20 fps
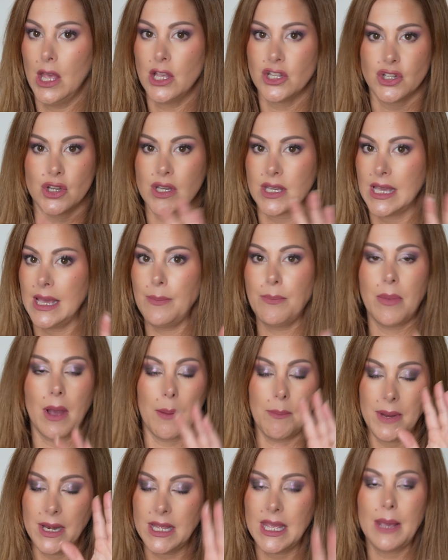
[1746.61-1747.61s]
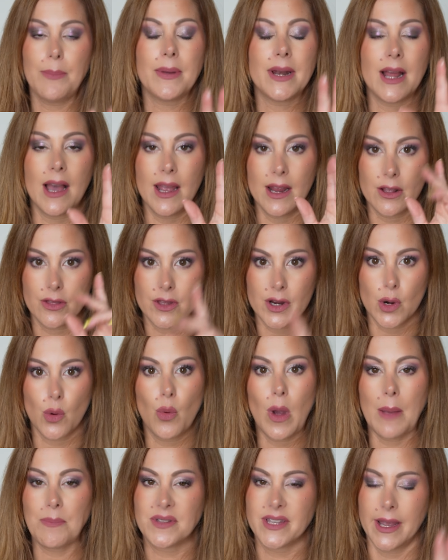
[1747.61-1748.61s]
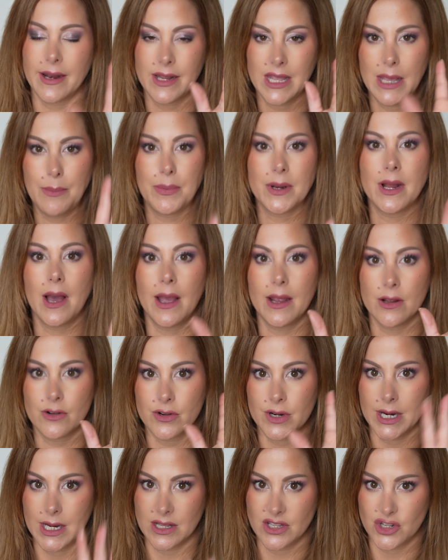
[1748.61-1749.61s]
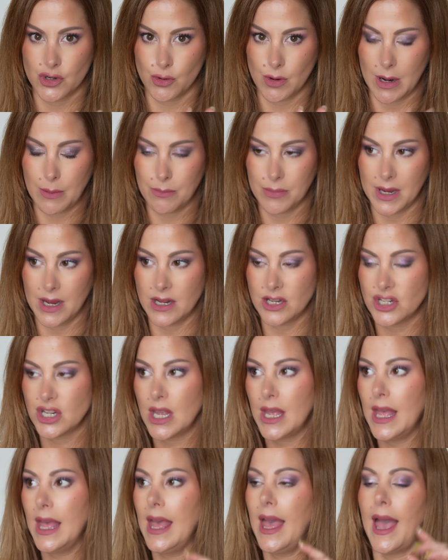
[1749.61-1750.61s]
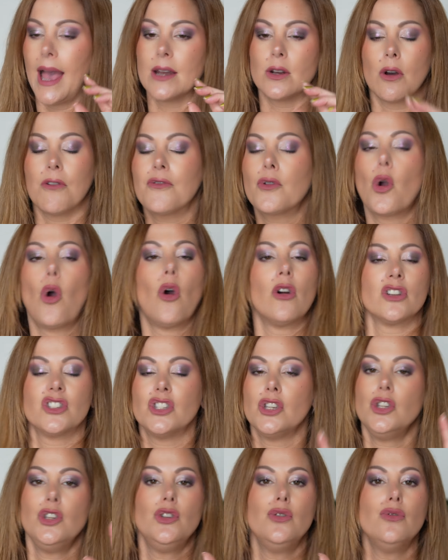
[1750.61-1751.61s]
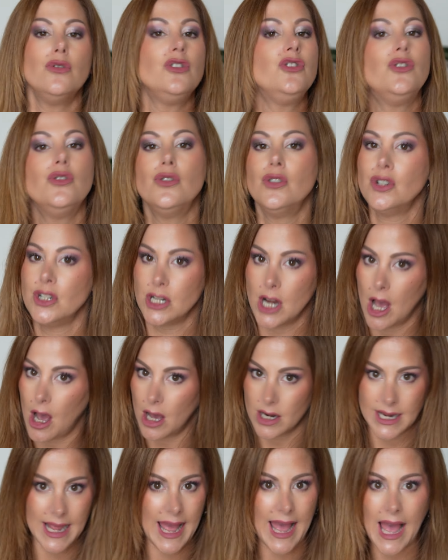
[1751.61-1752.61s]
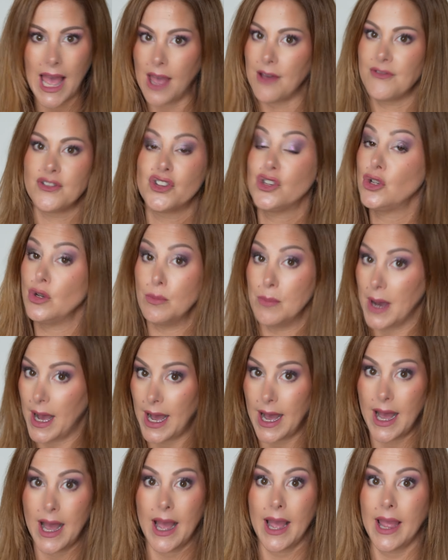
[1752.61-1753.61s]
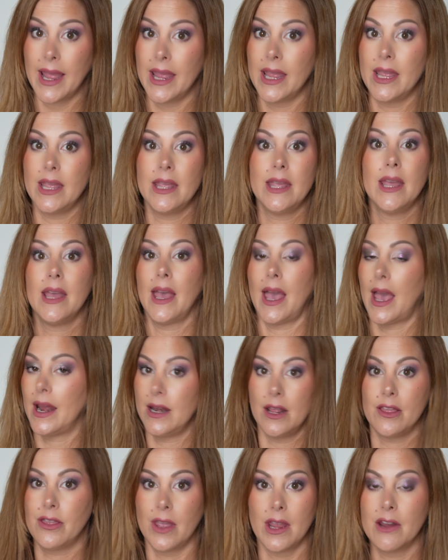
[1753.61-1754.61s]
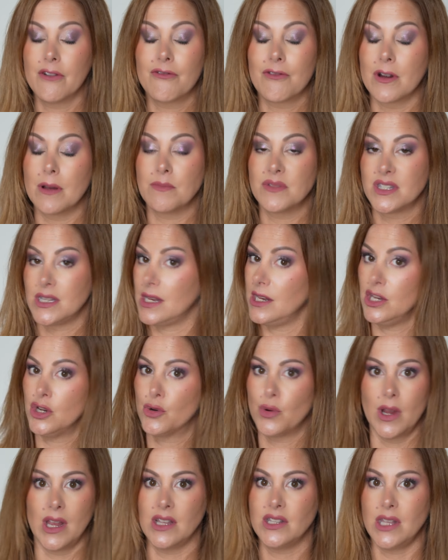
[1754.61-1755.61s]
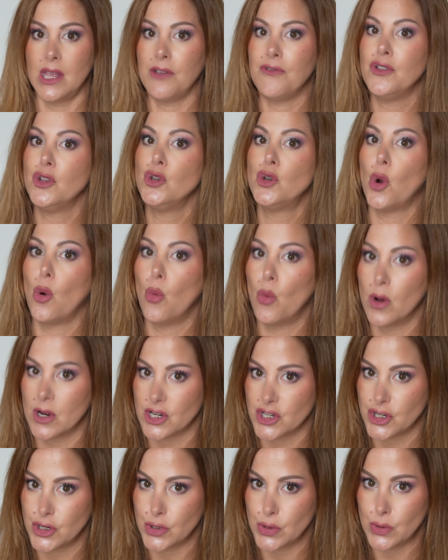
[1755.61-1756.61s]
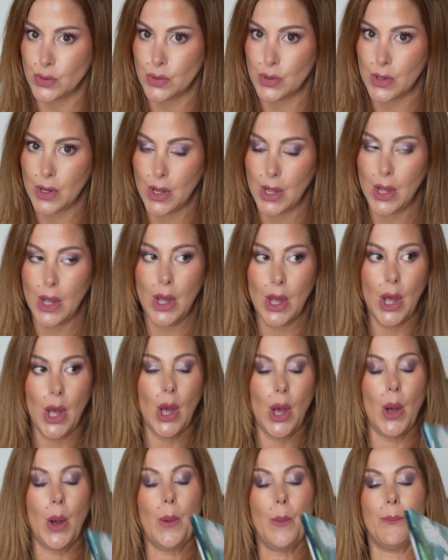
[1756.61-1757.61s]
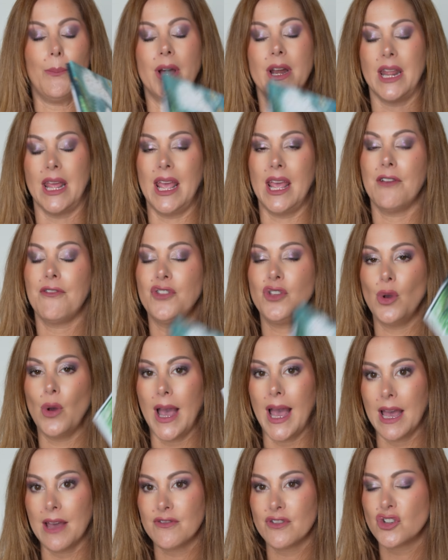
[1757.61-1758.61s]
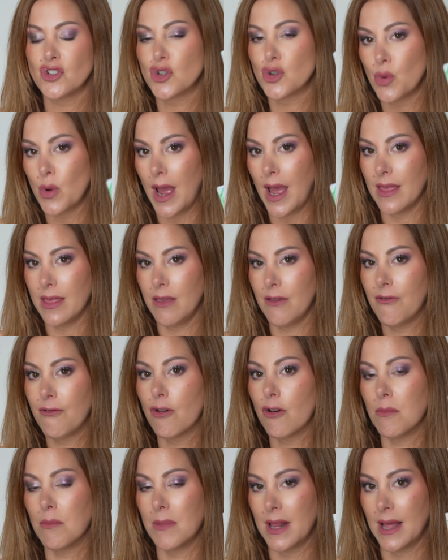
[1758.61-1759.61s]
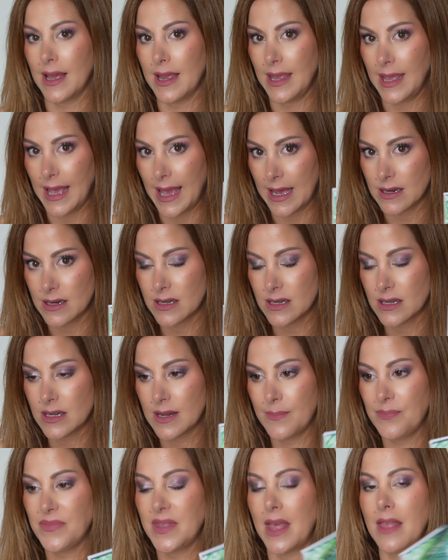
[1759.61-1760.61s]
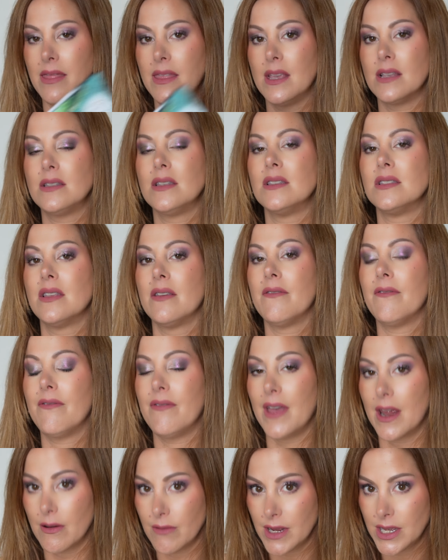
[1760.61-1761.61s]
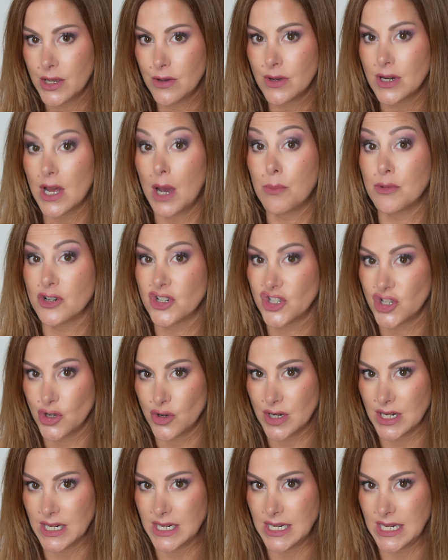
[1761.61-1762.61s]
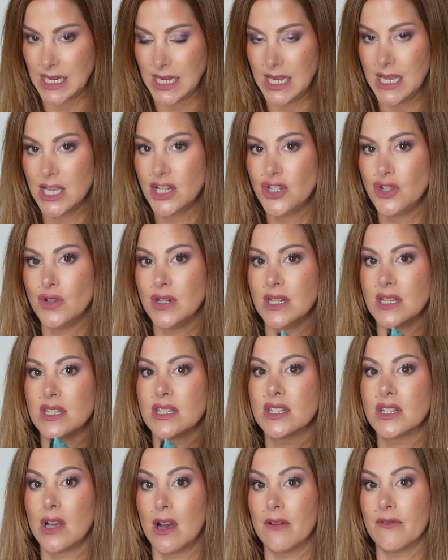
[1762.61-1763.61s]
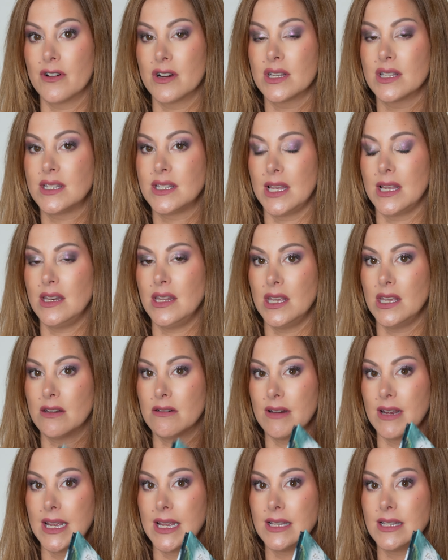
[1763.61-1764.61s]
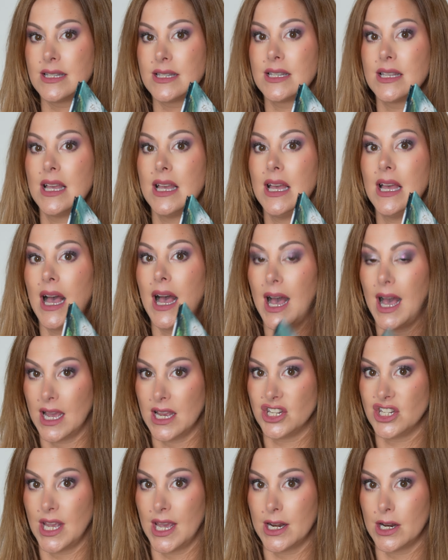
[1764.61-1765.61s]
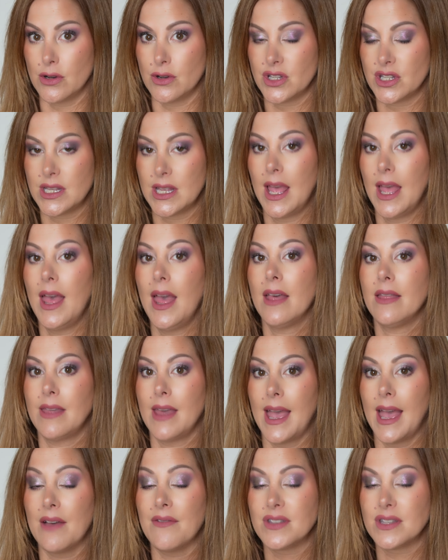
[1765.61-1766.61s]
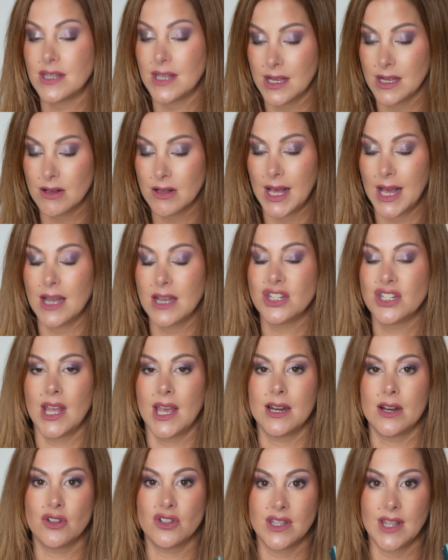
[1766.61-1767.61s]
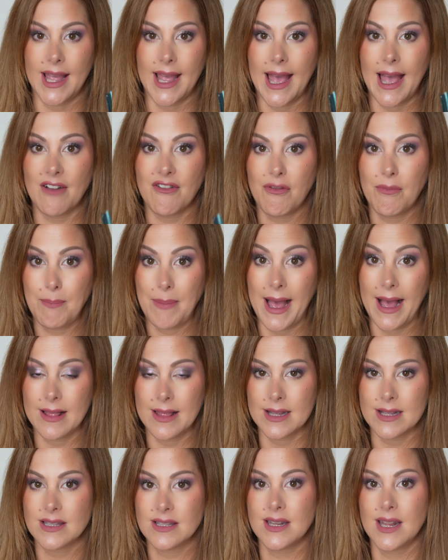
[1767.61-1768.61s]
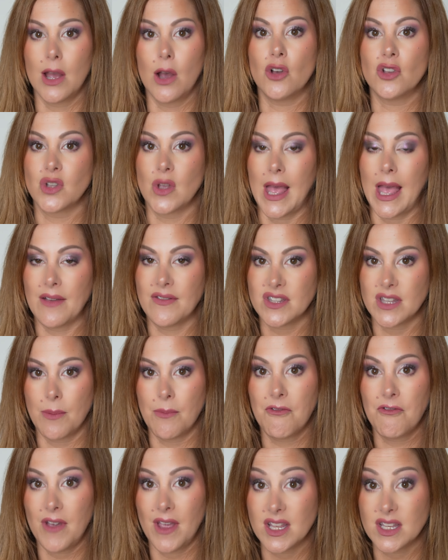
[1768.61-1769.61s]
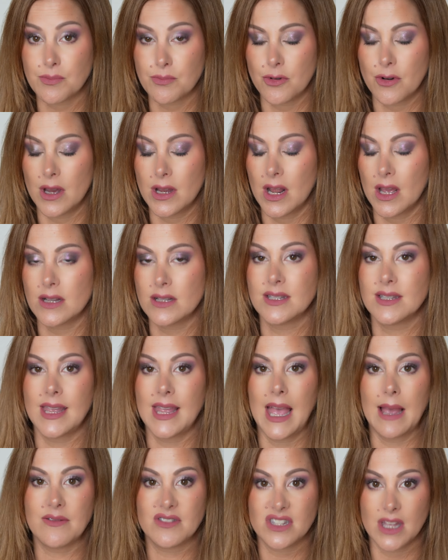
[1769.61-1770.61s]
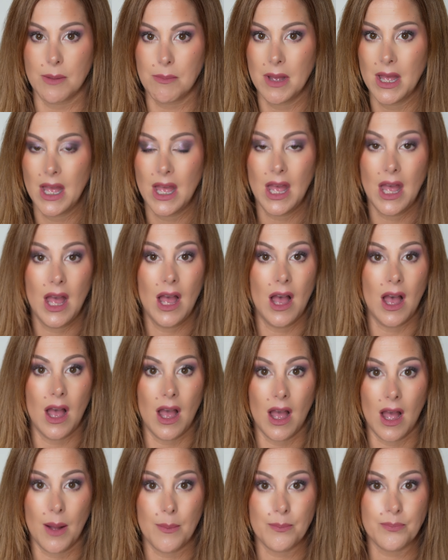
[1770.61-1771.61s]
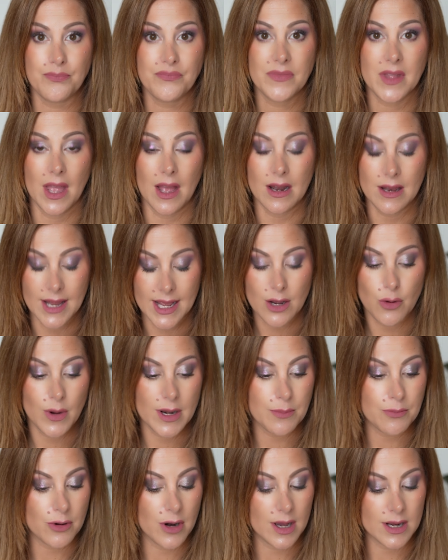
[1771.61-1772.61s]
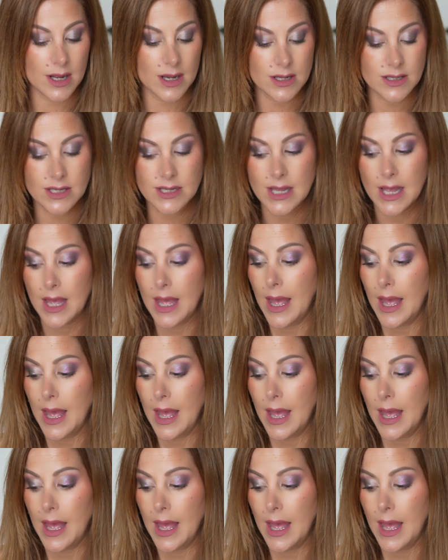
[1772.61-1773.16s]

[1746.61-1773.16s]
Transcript: So keep an eye on their website, keep an eye on their Instagram page. And of course, you do not have to buy anything from Sydney Grace if you don't want to. But if you haven't tried the formula yet, then this is a very good opportunity to discover Sydney Grace eyeshadows. They have single eyeshadows, they have palettes, they also have some face products, they have some liquid products.